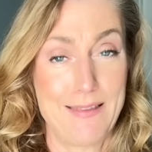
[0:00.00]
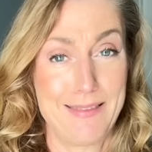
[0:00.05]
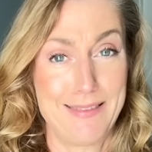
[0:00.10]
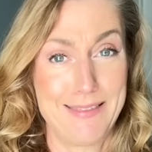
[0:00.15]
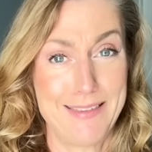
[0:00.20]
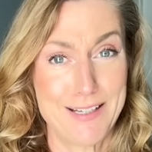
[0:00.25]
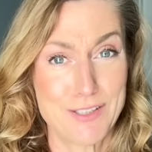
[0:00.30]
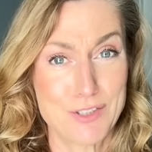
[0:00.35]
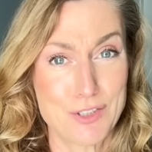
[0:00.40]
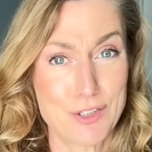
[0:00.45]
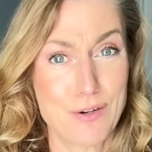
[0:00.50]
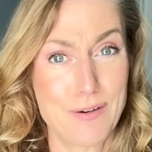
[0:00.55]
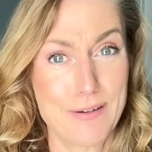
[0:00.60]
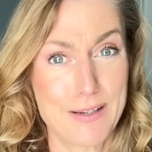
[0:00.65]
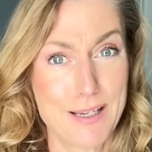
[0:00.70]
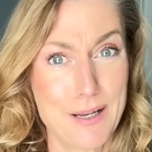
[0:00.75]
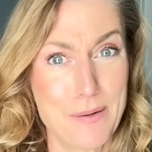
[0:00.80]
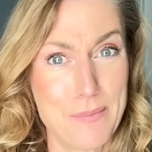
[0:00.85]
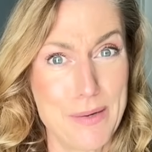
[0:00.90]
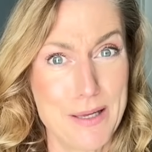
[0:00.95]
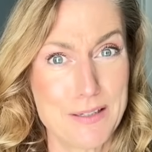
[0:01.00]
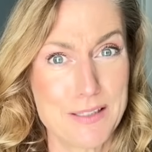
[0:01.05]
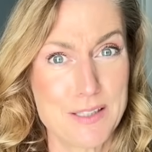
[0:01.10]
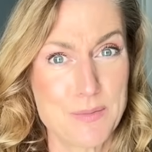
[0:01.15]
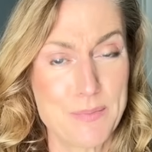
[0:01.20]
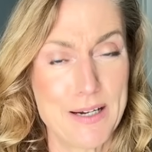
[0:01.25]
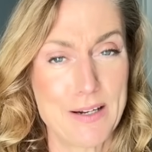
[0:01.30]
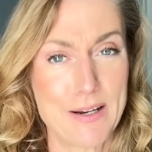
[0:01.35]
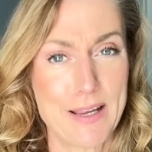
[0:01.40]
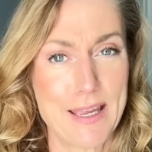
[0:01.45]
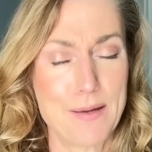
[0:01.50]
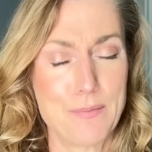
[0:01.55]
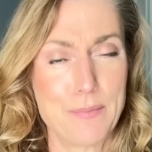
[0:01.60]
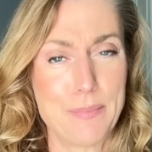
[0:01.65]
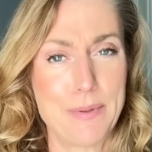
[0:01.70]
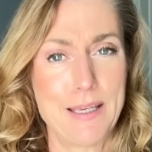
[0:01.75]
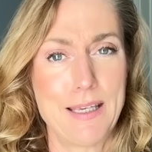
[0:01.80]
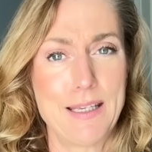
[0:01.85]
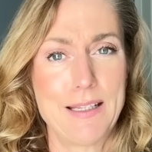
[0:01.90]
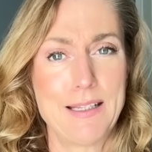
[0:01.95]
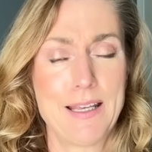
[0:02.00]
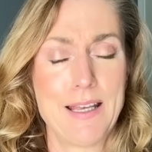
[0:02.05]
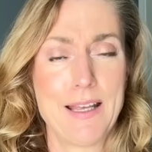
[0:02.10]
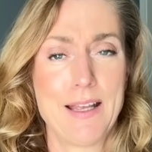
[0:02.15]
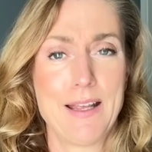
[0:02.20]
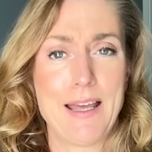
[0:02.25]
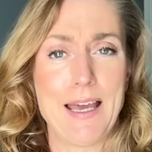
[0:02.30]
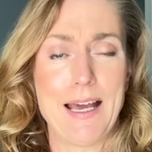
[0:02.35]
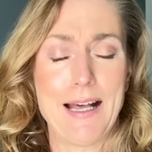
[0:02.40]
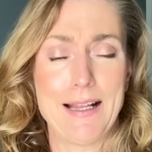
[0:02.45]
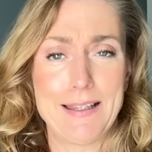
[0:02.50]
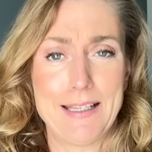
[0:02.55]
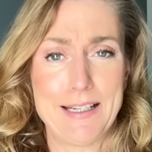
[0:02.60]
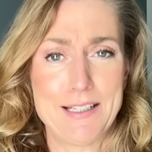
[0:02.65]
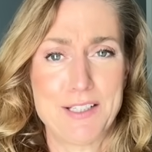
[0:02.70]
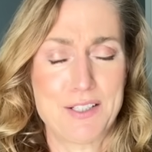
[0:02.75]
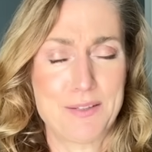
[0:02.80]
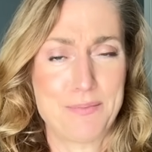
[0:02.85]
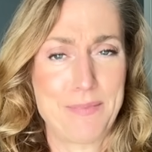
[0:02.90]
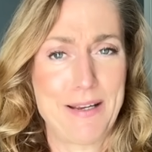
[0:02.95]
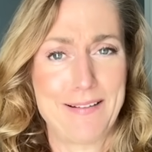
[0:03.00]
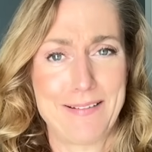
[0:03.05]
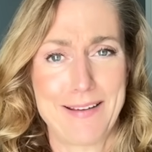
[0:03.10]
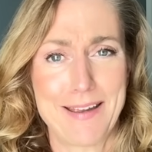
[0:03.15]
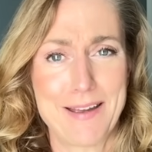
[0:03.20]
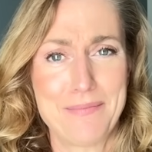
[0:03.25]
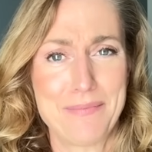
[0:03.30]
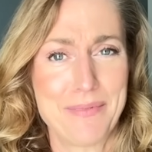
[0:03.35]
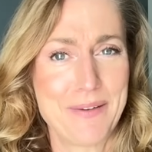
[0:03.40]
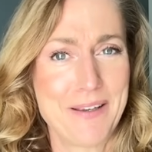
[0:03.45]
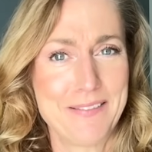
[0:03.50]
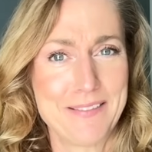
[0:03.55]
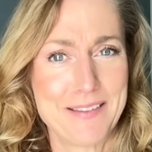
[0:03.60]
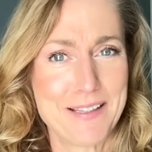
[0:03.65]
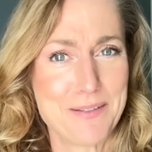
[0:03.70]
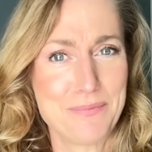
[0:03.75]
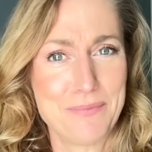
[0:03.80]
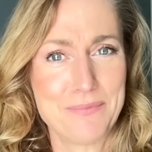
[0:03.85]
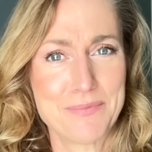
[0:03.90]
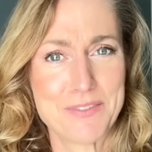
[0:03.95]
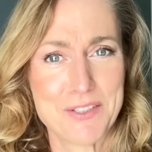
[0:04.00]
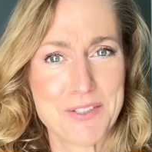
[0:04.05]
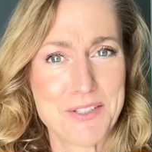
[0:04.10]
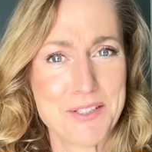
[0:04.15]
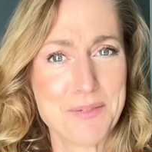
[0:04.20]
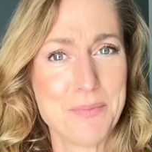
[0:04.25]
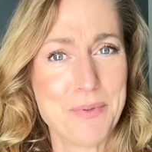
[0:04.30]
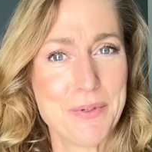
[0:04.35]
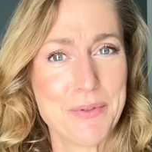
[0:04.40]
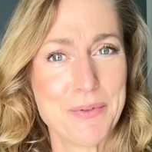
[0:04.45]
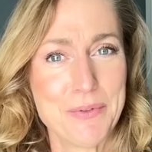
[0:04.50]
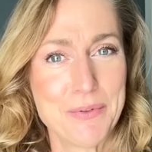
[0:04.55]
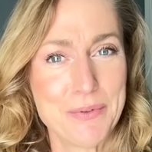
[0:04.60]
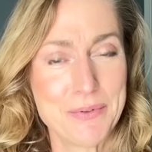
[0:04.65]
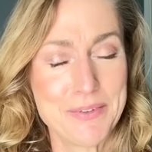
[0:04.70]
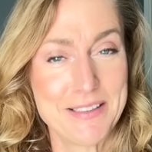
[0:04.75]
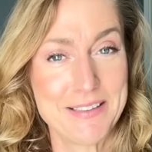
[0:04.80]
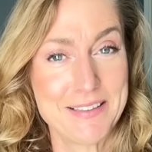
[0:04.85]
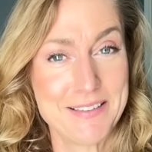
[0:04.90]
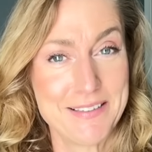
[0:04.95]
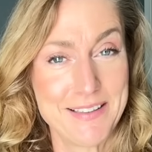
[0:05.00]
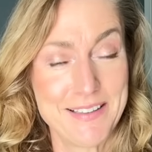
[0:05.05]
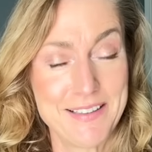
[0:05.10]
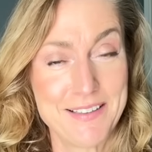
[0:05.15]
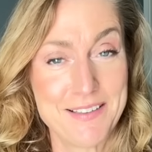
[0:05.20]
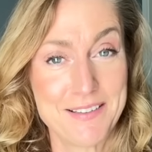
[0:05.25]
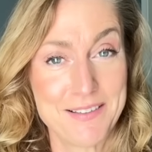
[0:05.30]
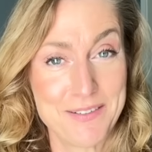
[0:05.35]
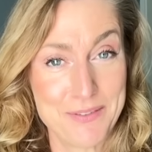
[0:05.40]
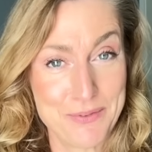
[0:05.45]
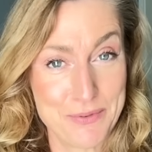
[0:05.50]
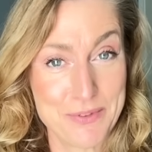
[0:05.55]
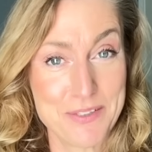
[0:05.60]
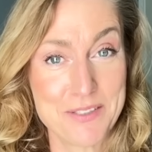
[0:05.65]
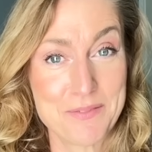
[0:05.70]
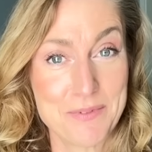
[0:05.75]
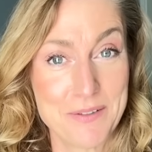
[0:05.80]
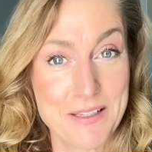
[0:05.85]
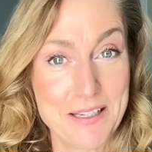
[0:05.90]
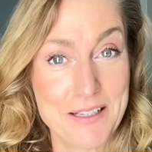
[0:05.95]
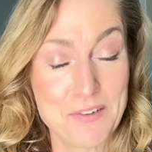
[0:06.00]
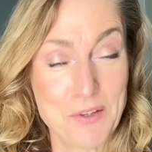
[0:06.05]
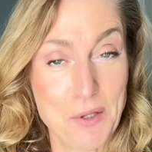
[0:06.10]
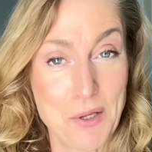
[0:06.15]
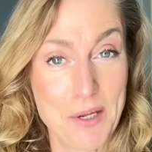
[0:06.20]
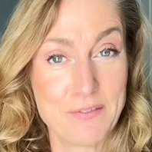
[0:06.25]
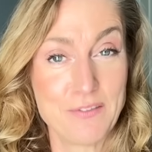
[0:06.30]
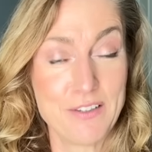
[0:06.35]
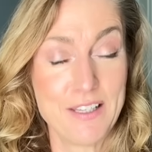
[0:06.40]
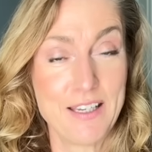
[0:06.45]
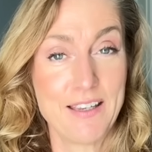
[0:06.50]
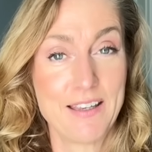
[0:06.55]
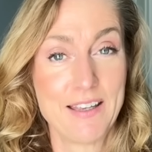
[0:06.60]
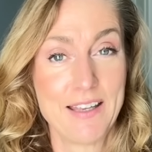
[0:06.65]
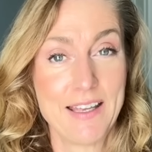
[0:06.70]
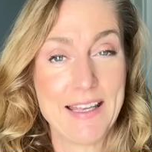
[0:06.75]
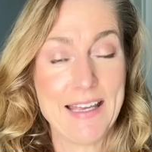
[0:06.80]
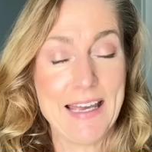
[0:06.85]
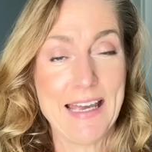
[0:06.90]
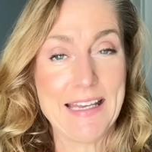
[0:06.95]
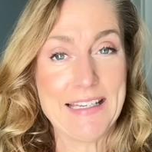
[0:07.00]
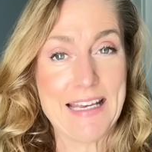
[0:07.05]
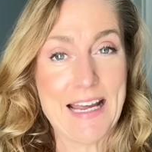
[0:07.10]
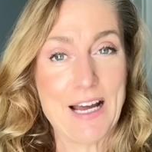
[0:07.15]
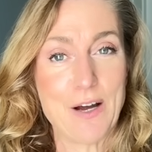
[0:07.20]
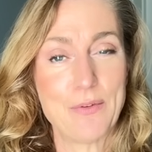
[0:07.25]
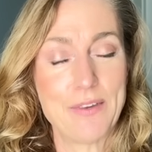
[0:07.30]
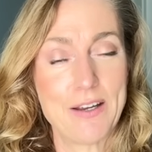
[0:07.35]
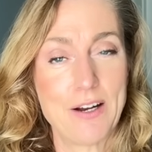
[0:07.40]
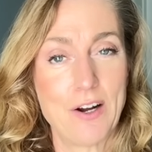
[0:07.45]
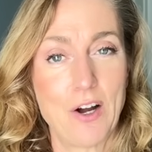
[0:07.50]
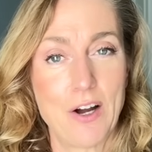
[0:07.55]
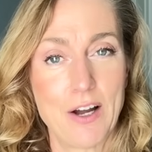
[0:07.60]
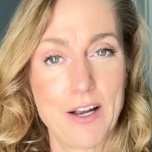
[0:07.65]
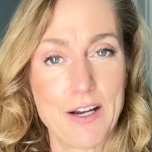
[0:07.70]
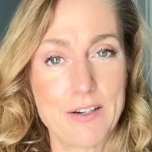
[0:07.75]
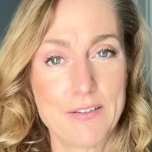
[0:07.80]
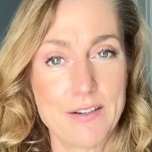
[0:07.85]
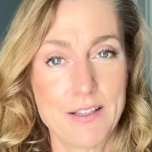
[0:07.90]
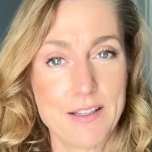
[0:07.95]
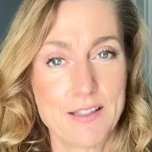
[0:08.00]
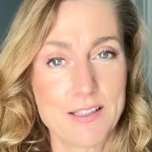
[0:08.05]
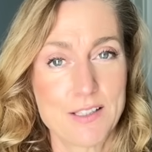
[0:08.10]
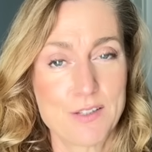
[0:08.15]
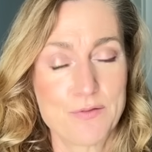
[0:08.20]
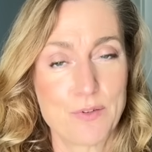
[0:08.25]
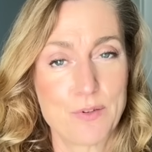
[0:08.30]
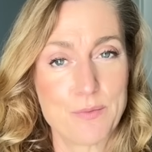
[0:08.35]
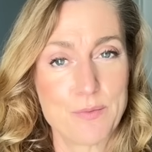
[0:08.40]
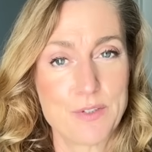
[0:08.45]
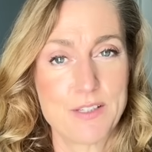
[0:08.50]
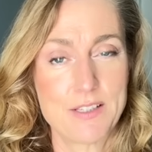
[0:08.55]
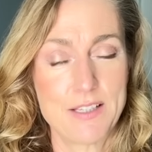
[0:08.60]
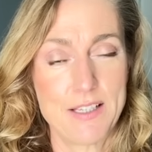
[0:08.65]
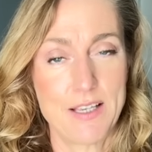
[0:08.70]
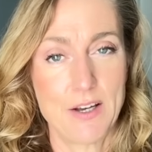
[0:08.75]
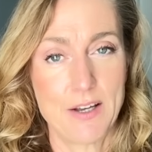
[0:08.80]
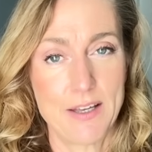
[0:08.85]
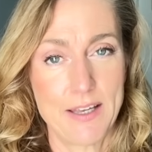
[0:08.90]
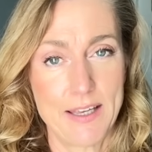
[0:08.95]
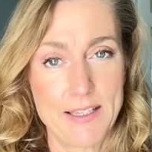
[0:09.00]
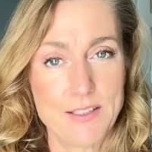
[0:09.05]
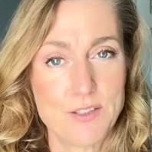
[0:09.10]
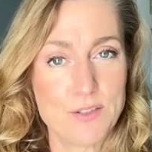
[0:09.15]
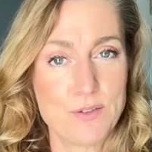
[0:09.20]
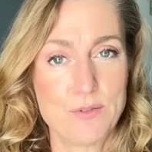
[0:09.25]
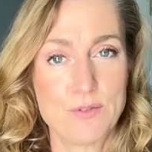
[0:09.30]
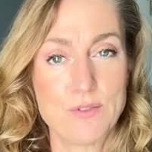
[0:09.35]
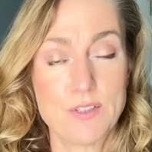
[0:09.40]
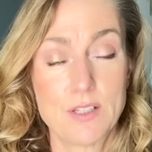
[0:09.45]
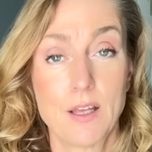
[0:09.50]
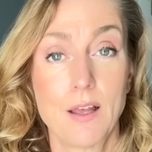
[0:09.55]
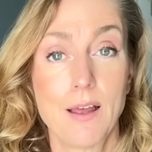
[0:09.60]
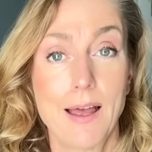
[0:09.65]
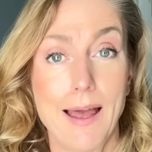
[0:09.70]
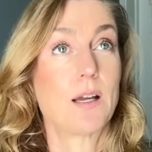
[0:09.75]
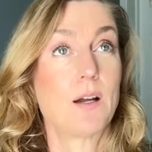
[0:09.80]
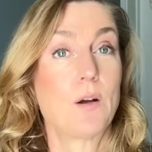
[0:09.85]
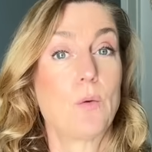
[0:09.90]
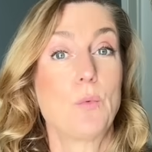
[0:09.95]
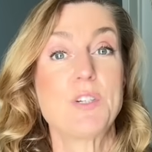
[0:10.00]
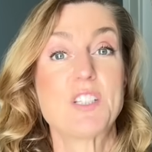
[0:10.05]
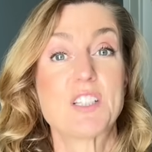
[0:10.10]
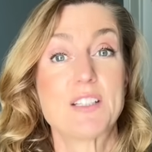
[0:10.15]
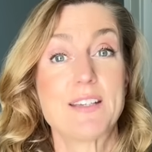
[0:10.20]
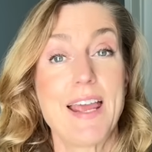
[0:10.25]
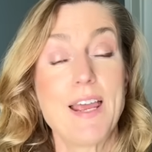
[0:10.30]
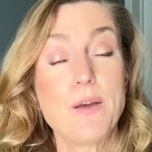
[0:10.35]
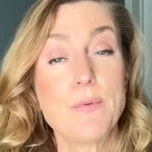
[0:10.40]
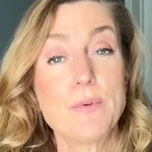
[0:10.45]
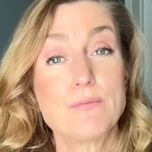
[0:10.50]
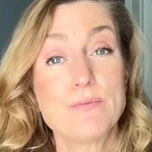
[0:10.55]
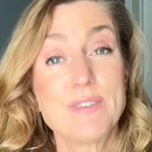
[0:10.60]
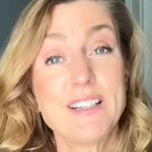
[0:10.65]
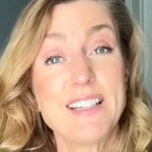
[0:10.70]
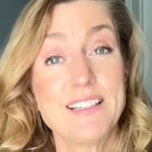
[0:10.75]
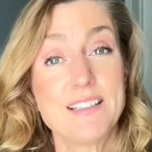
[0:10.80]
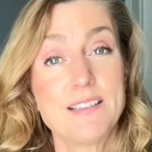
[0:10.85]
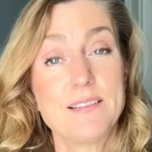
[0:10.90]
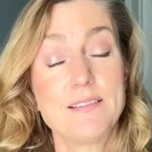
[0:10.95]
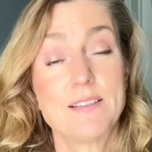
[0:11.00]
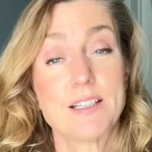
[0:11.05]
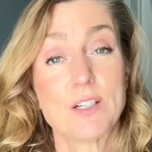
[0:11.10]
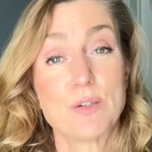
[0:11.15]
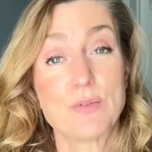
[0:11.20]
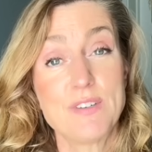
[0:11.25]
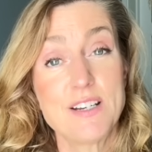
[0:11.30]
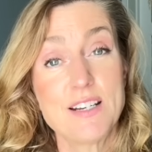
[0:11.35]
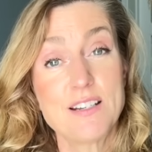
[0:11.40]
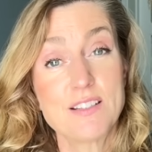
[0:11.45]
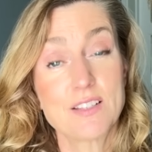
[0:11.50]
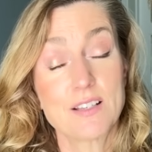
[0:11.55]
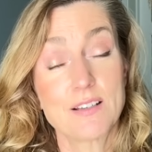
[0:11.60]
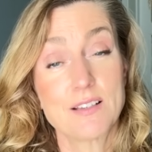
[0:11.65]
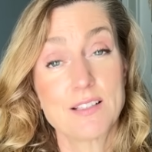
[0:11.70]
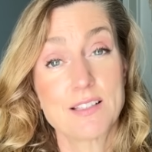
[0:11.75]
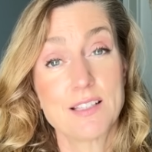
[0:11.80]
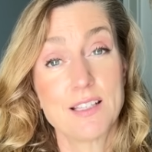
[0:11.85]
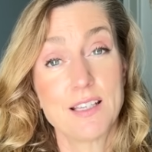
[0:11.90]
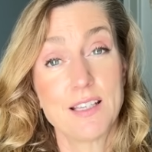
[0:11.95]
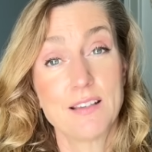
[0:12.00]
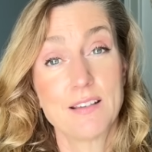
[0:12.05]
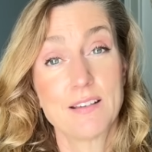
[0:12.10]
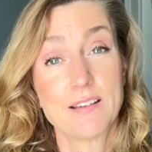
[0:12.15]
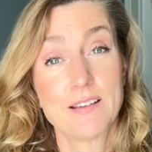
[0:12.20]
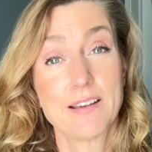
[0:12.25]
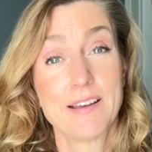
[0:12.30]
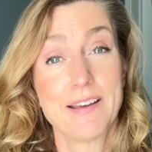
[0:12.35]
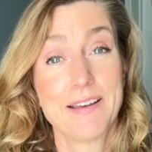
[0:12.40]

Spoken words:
And they're talking about a smear campaign, alleged smear campaign that Justin Baldoni did towards Blake Lively, and now they're hiring this former CIA dude, which they were really criticizing